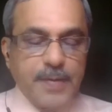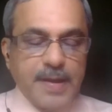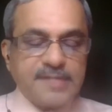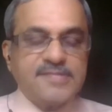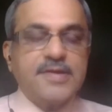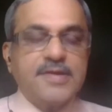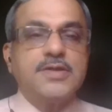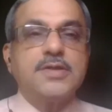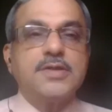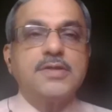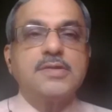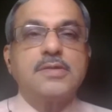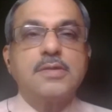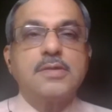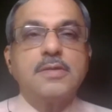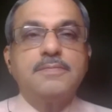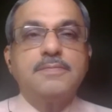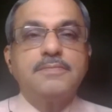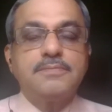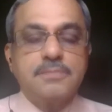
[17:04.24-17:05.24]

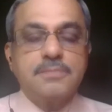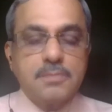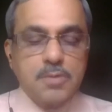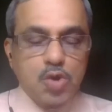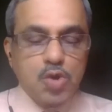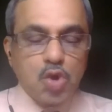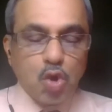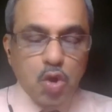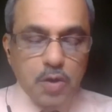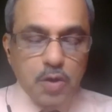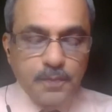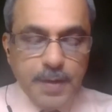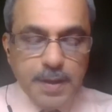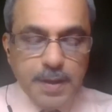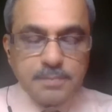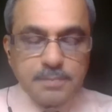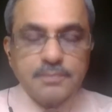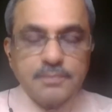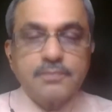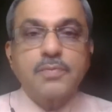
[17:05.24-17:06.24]
passages, throat
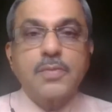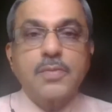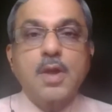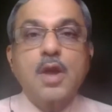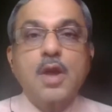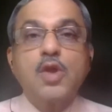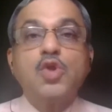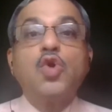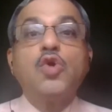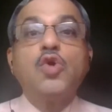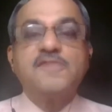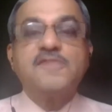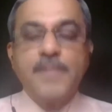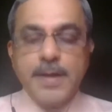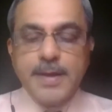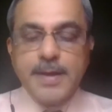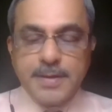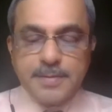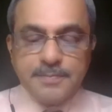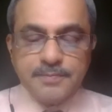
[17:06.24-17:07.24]
pain,
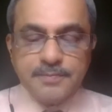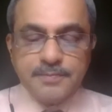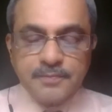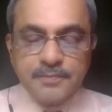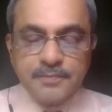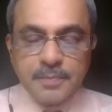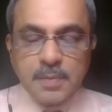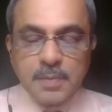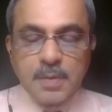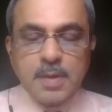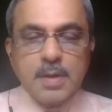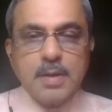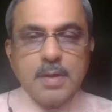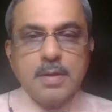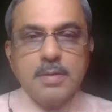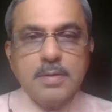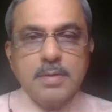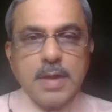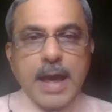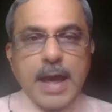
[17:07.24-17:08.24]
nosebleed,
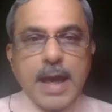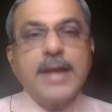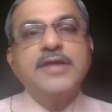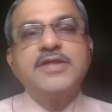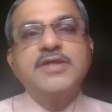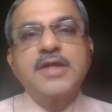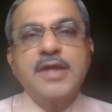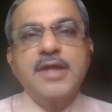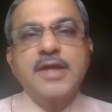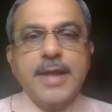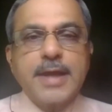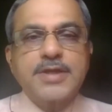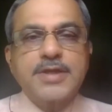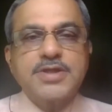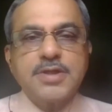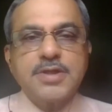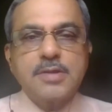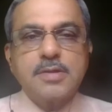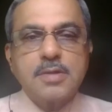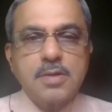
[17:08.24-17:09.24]
allergic
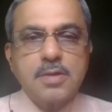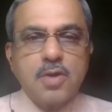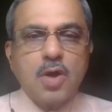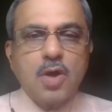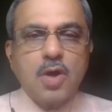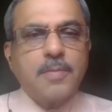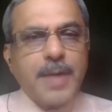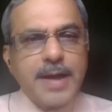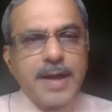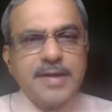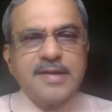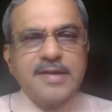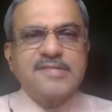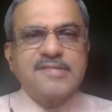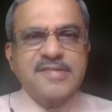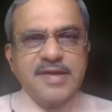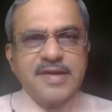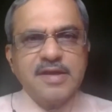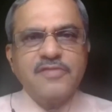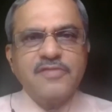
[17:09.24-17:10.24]
reactions on a milder
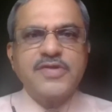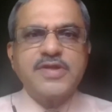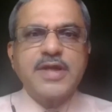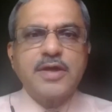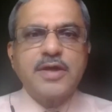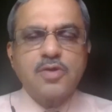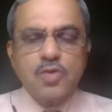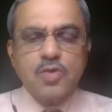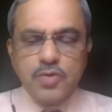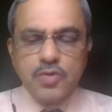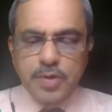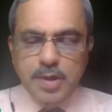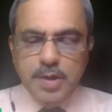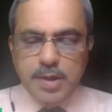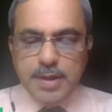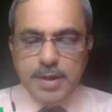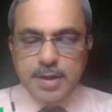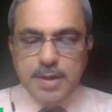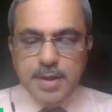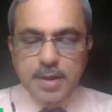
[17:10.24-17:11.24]
scale, which I told you
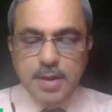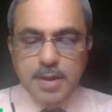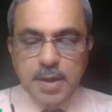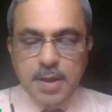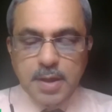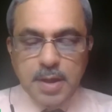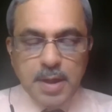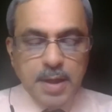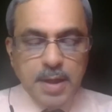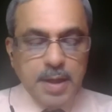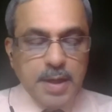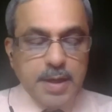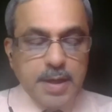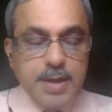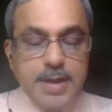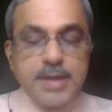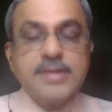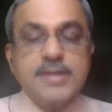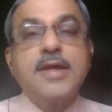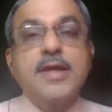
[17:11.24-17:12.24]
earlier.
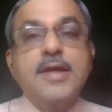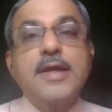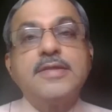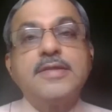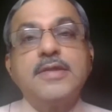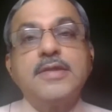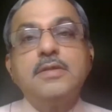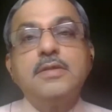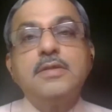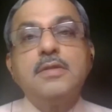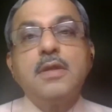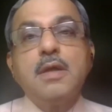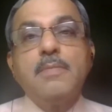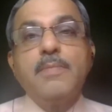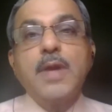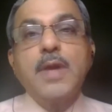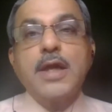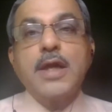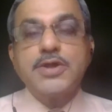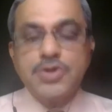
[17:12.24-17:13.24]
Increase in
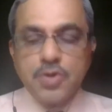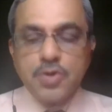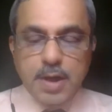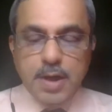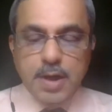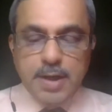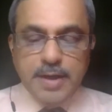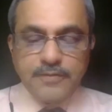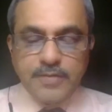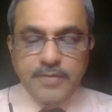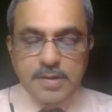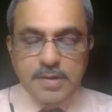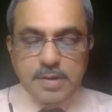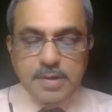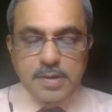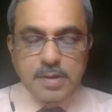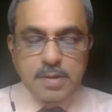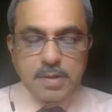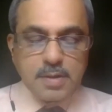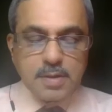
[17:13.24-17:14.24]
blood sugar
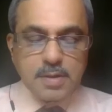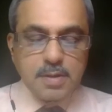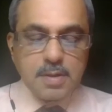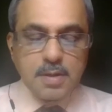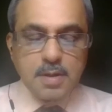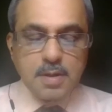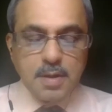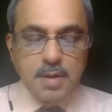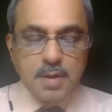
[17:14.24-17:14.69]
levels,